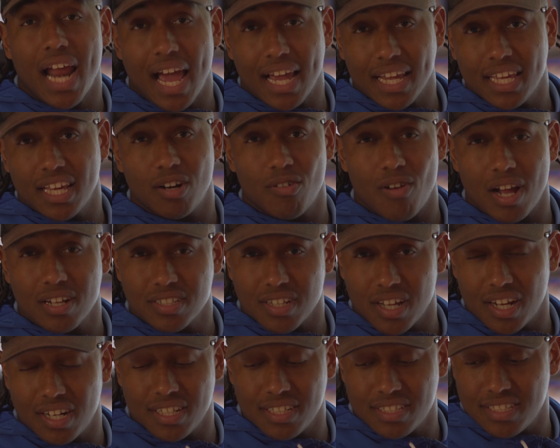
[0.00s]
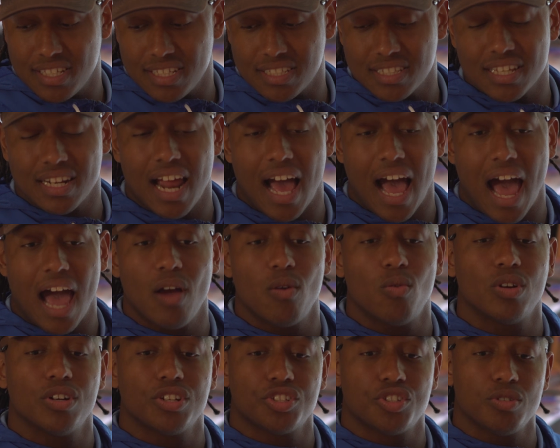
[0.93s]
I get around to hunting season. I
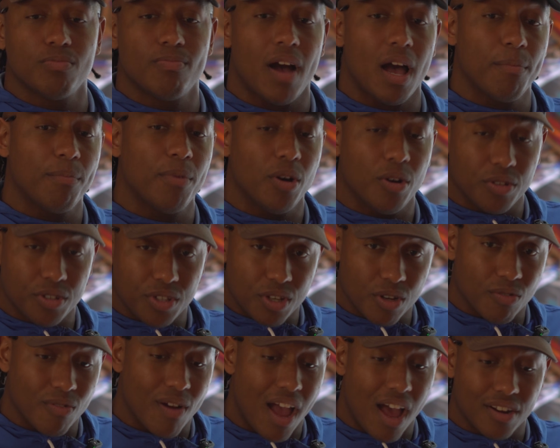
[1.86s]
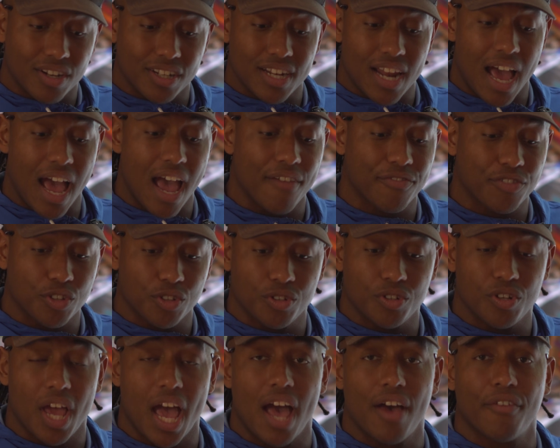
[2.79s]
want to shoot my bow year round and not have
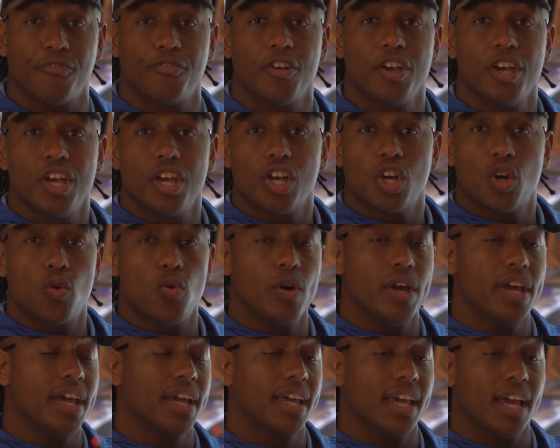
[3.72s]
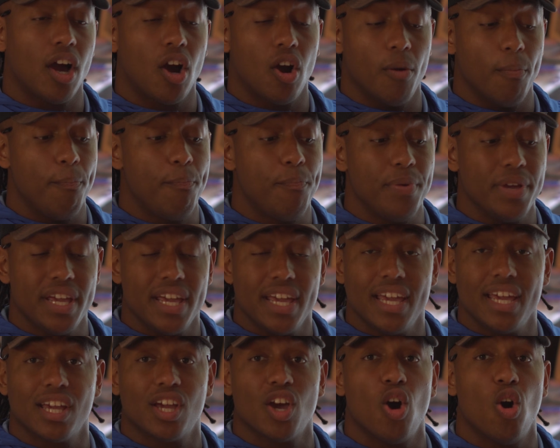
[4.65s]
to have quick or
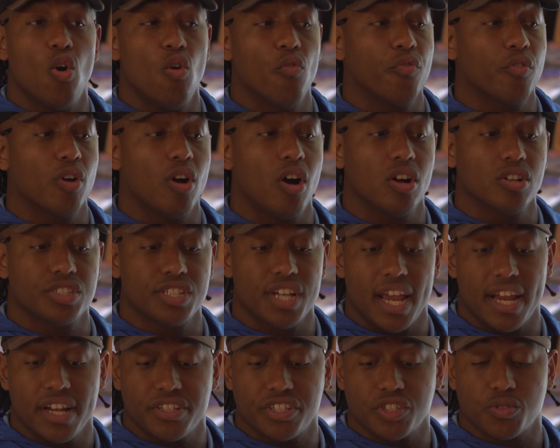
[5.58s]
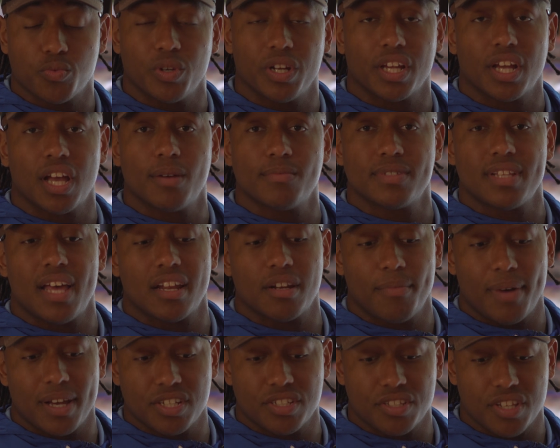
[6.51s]
big overhaul changes when it comes down
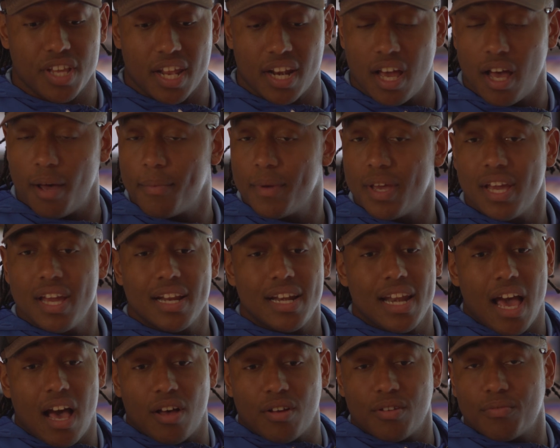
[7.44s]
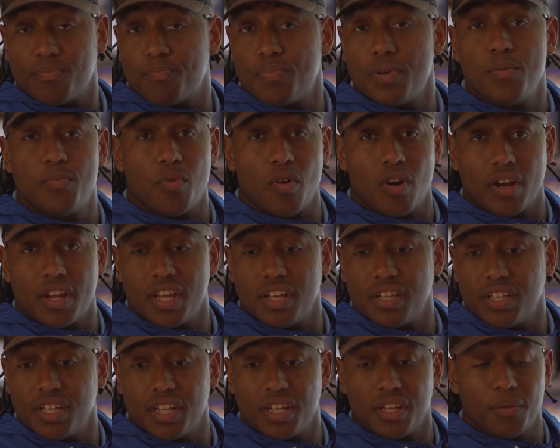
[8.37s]
to my setup. Now, people are
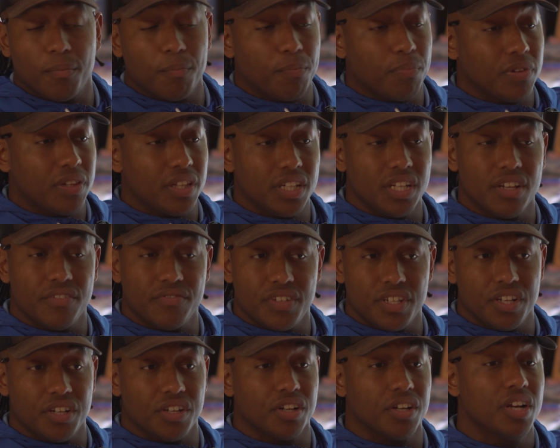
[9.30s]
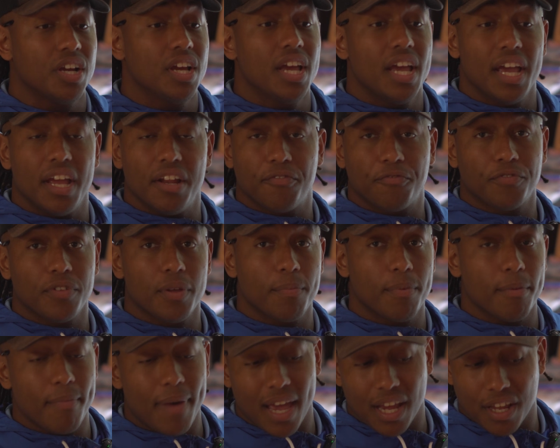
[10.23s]
killing plenty of deer and
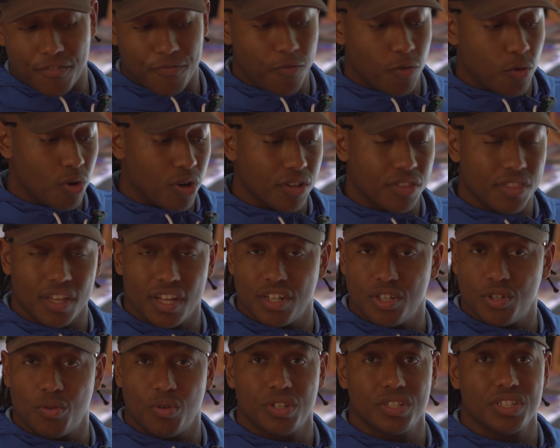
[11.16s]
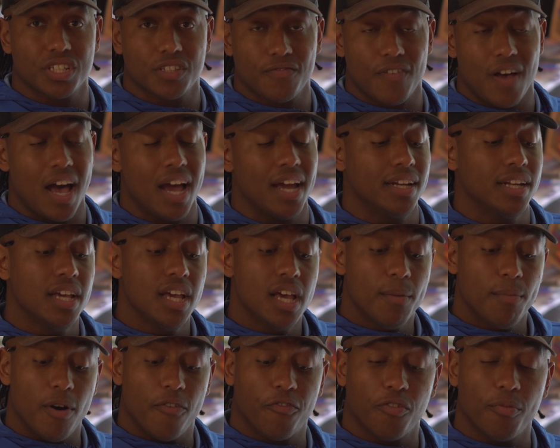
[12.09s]
flipping back and forth and doing just fine.
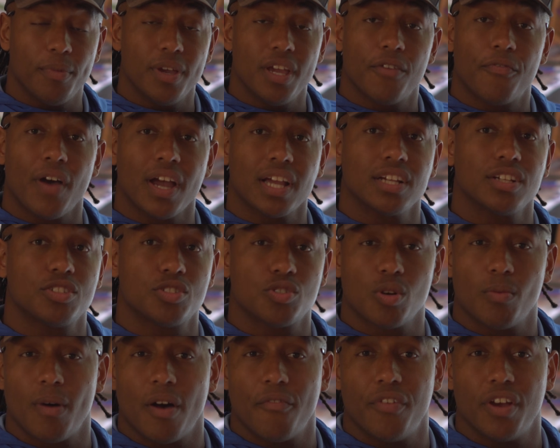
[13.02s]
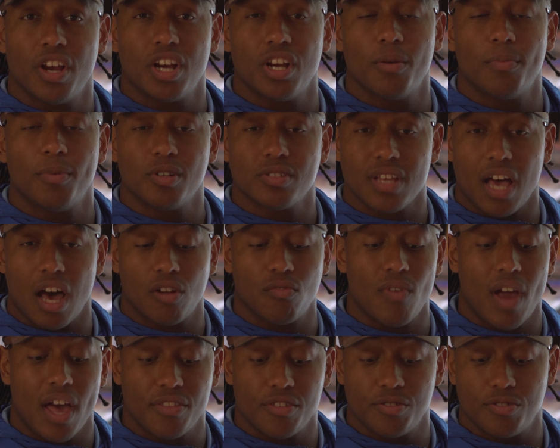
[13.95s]
But for me, if I can control my variables, I'd
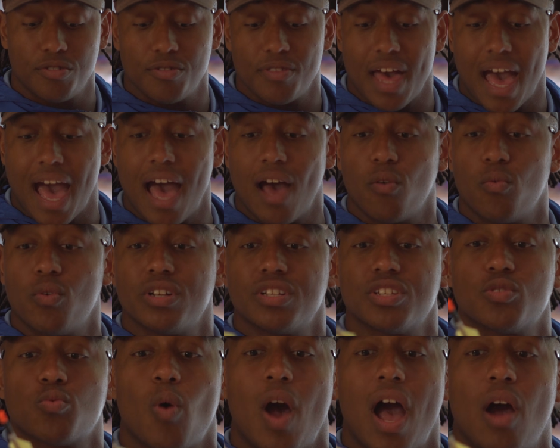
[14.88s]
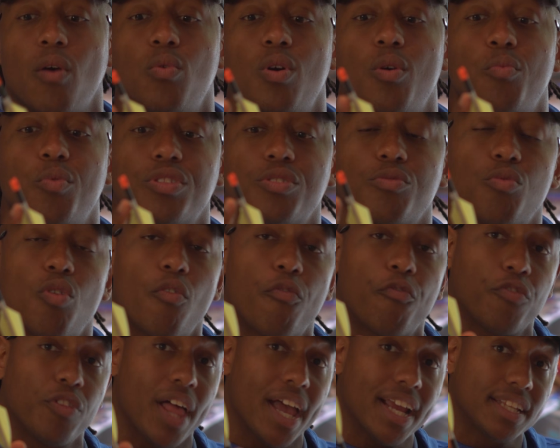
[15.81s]
rather do that, which is why I went with the
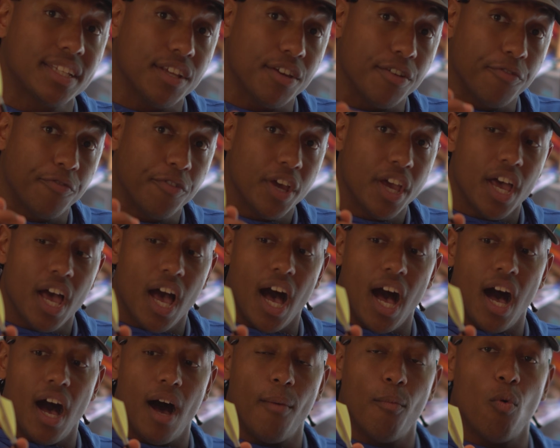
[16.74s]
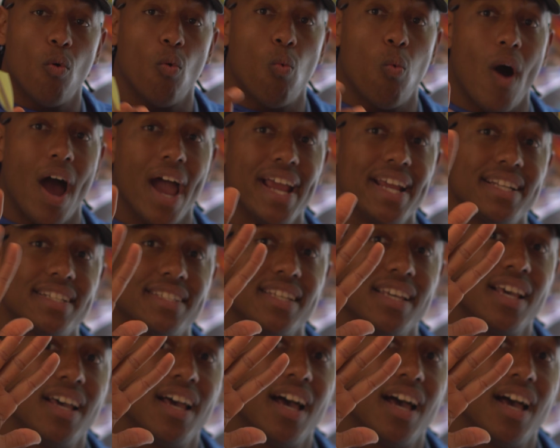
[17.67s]
reflective white